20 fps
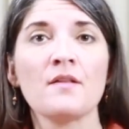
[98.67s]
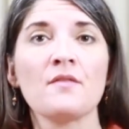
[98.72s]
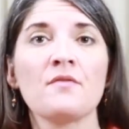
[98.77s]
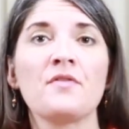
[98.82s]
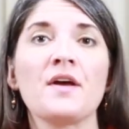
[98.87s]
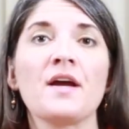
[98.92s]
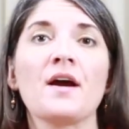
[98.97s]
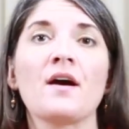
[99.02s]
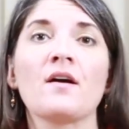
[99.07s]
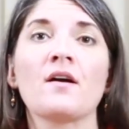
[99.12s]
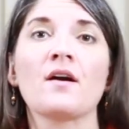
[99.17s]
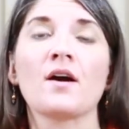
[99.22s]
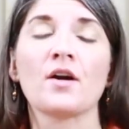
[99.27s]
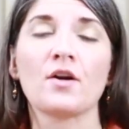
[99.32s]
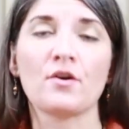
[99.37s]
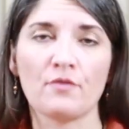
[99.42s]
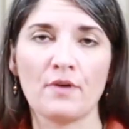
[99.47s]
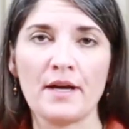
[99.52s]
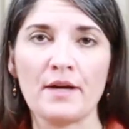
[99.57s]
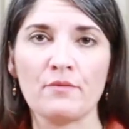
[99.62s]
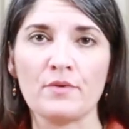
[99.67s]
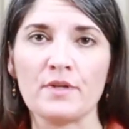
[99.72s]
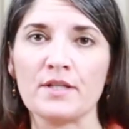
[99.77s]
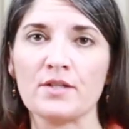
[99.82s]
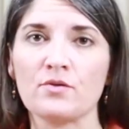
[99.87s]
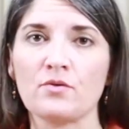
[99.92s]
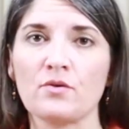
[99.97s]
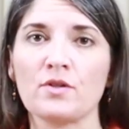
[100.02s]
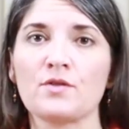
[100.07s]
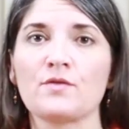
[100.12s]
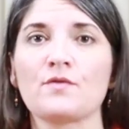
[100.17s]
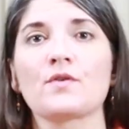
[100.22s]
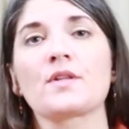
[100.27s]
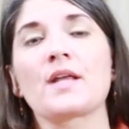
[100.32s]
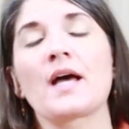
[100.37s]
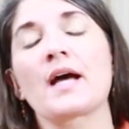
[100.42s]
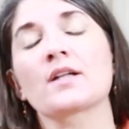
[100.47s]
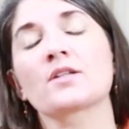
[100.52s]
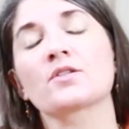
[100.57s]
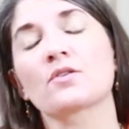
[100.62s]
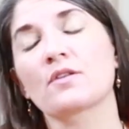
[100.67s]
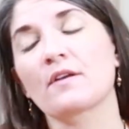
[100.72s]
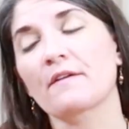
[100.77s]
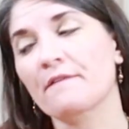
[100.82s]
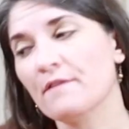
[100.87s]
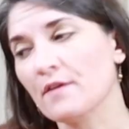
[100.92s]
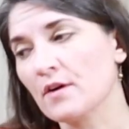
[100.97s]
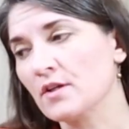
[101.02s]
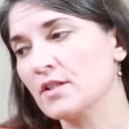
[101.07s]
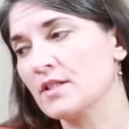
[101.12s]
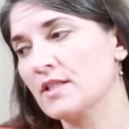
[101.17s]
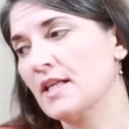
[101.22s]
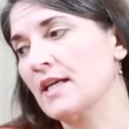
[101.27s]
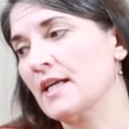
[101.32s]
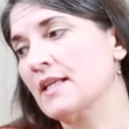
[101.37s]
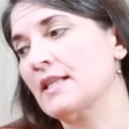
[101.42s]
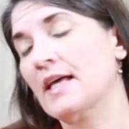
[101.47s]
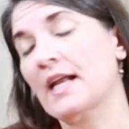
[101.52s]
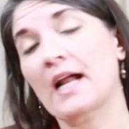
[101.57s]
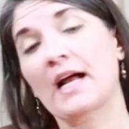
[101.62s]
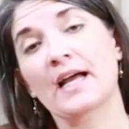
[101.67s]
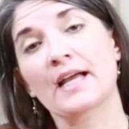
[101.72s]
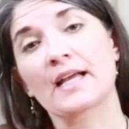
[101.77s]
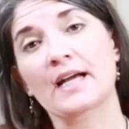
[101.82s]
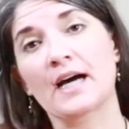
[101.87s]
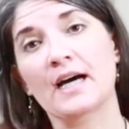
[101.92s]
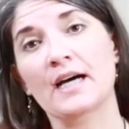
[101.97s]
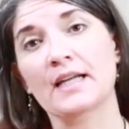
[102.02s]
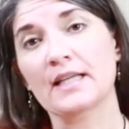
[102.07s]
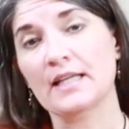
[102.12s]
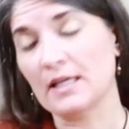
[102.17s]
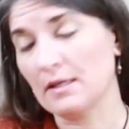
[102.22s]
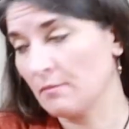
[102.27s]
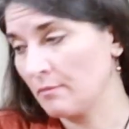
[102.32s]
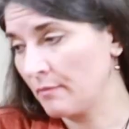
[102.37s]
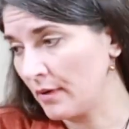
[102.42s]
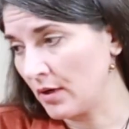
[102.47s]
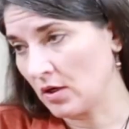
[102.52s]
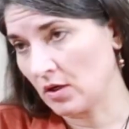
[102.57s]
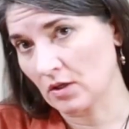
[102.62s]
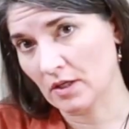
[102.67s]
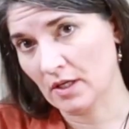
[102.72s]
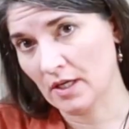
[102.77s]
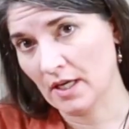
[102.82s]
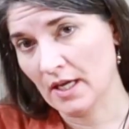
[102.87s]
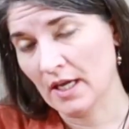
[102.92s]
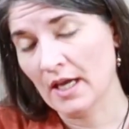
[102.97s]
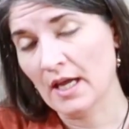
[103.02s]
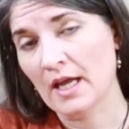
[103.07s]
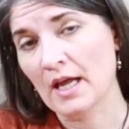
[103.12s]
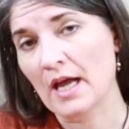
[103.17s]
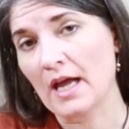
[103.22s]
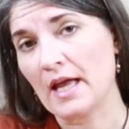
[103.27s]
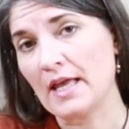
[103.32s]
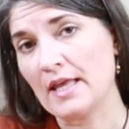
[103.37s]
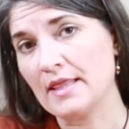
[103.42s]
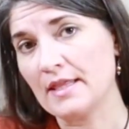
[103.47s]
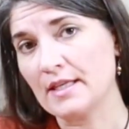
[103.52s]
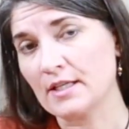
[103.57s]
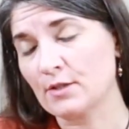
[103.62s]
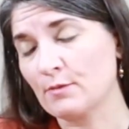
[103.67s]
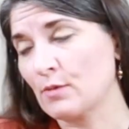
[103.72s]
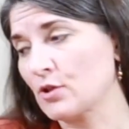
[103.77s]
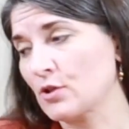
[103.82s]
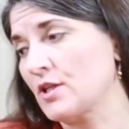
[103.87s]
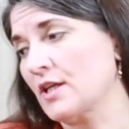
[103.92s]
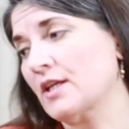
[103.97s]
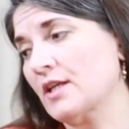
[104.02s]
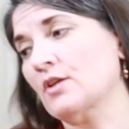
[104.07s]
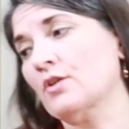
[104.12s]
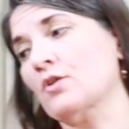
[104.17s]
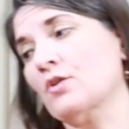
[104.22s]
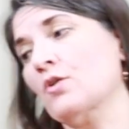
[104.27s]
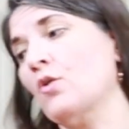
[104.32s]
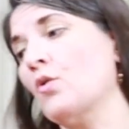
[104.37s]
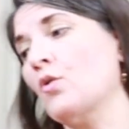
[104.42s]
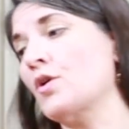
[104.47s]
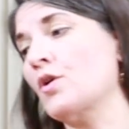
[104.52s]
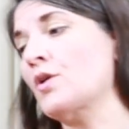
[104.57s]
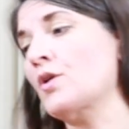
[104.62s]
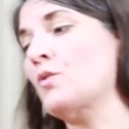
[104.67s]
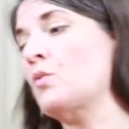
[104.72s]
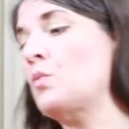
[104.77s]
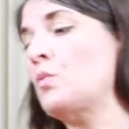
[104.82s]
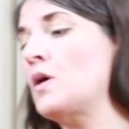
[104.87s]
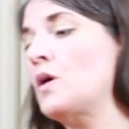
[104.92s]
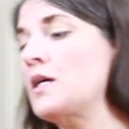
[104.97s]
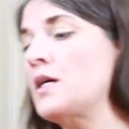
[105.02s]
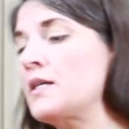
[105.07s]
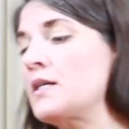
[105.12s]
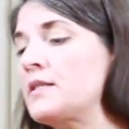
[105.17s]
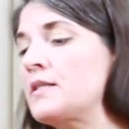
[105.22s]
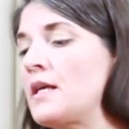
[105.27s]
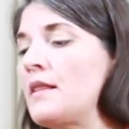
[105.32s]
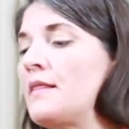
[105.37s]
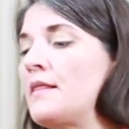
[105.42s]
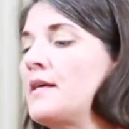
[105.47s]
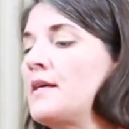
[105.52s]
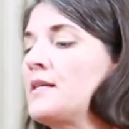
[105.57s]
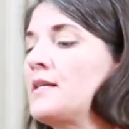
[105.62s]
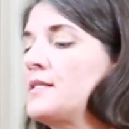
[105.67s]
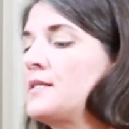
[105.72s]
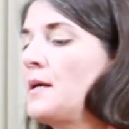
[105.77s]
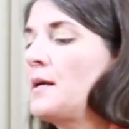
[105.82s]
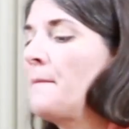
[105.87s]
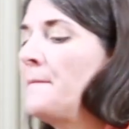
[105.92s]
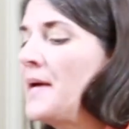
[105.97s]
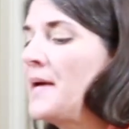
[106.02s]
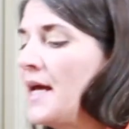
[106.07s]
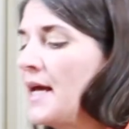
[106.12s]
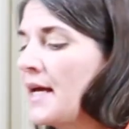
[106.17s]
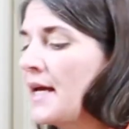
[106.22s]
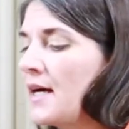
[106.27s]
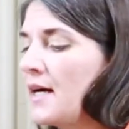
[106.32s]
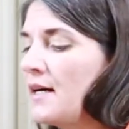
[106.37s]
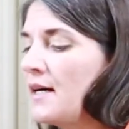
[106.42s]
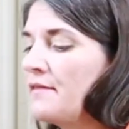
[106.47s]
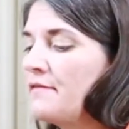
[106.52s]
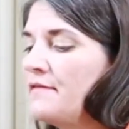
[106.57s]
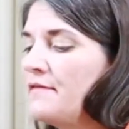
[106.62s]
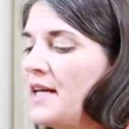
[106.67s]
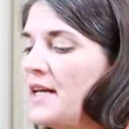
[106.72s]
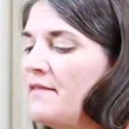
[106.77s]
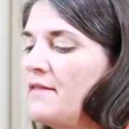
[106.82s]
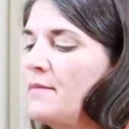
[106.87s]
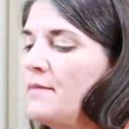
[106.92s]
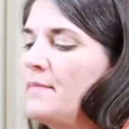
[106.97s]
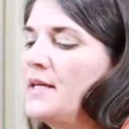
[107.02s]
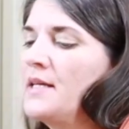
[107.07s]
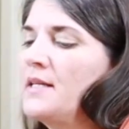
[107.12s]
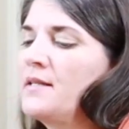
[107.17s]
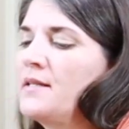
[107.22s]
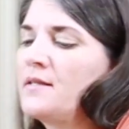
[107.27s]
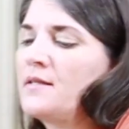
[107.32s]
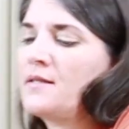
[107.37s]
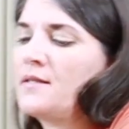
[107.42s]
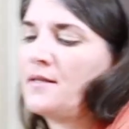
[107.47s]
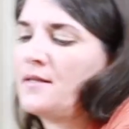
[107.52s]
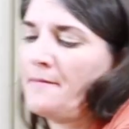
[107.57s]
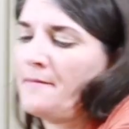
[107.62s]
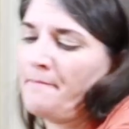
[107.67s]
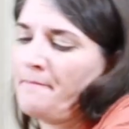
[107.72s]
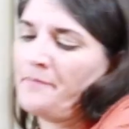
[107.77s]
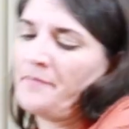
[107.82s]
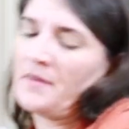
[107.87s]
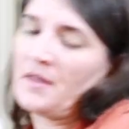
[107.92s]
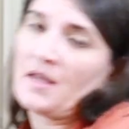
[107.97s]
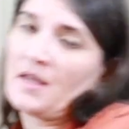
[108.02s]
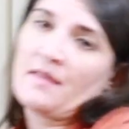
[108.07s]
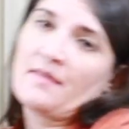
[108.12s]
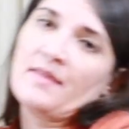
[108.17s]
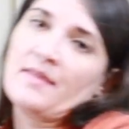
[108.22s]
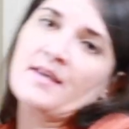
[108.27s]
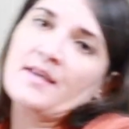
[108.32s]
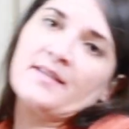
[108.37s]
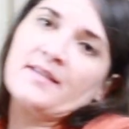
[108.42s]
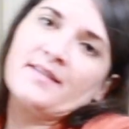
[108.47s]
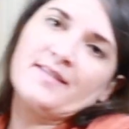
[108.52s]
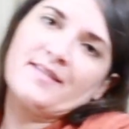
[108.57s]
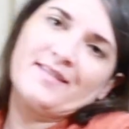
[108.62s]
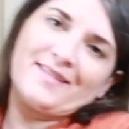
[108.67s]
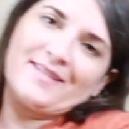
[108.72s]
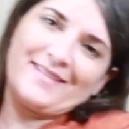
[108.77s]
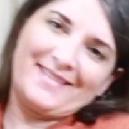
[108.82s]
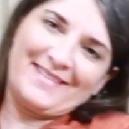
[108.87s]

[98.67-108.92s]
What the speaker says: they are a great resource for that. So the first thing that I got in bulk in this particular order was this bag of navy beans. This